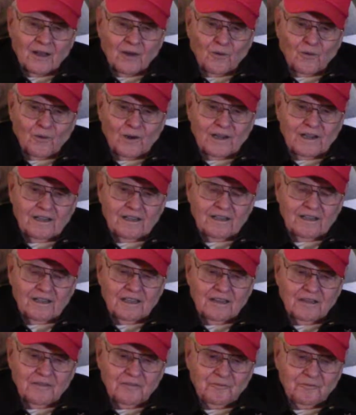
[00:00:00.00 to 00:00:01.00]
Well,
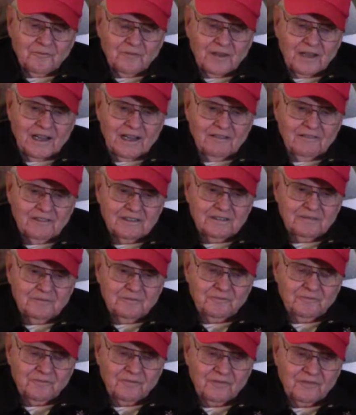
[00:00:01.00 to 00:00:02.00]
and I was
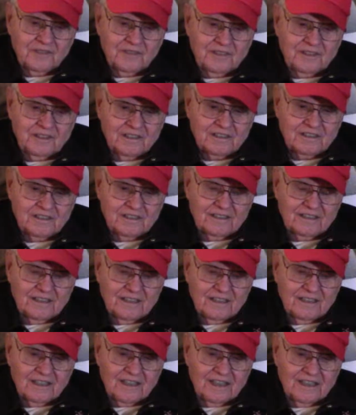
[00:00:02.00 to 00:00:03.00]
just a
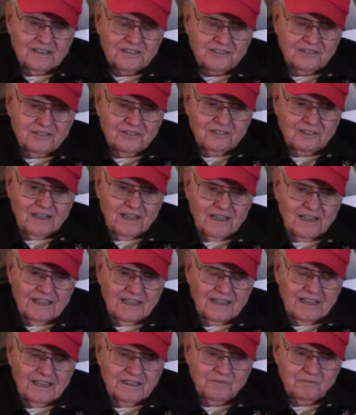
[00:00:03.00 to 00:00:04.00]
young high school
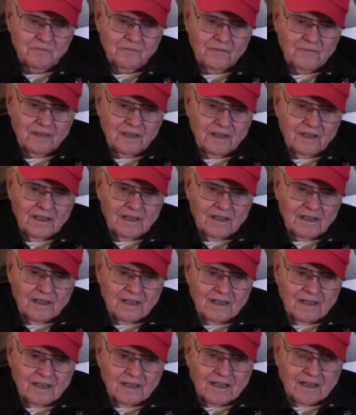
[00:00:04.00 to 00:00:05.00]
guy.
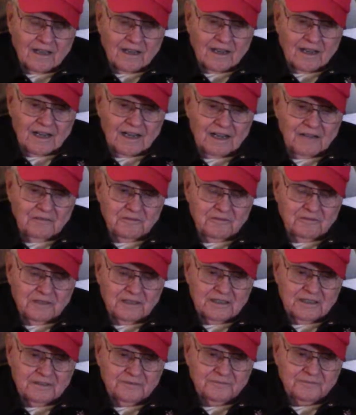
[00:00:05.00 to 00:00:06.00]

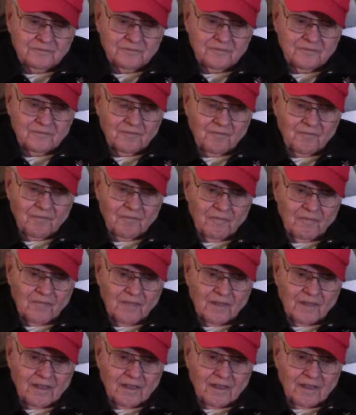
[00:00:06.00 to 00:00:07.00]
I
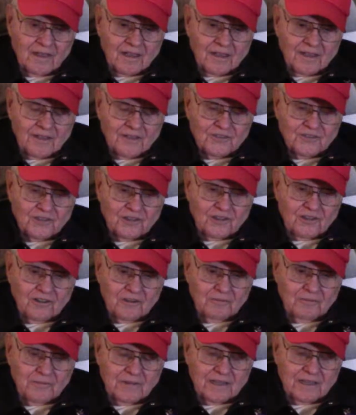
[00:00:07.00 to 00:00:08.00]

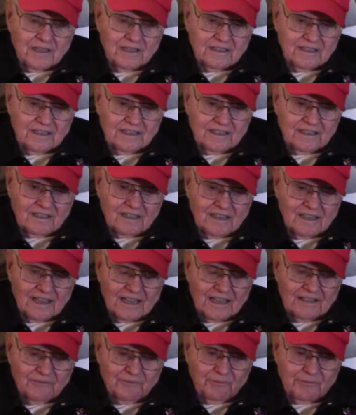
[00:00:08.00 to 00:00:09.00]
saw a deal in
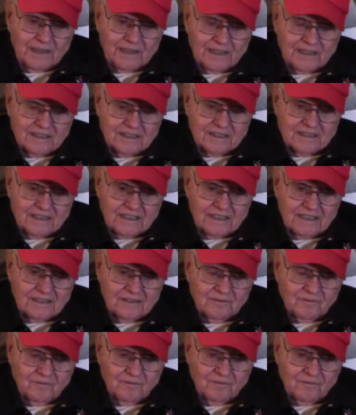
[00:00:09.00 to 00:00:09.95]
Life magazine,